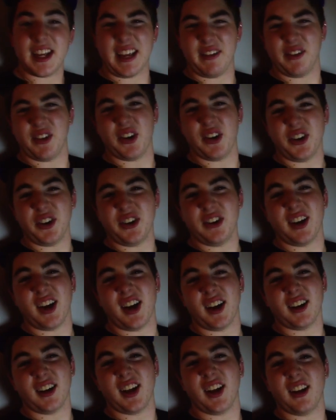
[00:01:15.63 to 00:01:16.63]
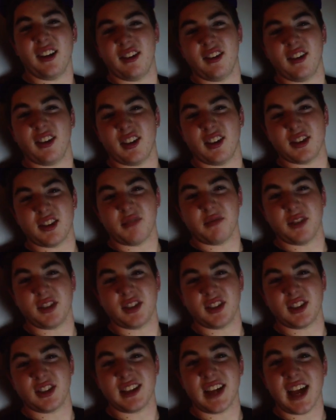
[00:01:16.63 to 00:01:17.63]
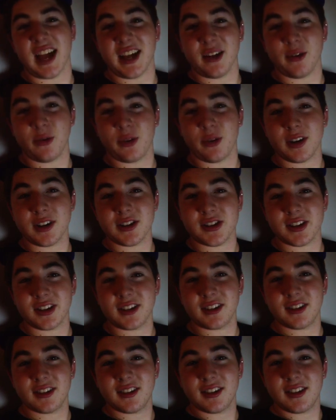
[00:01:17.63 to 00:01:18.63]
Even though you're not allowed, because I'm gay, or what is it?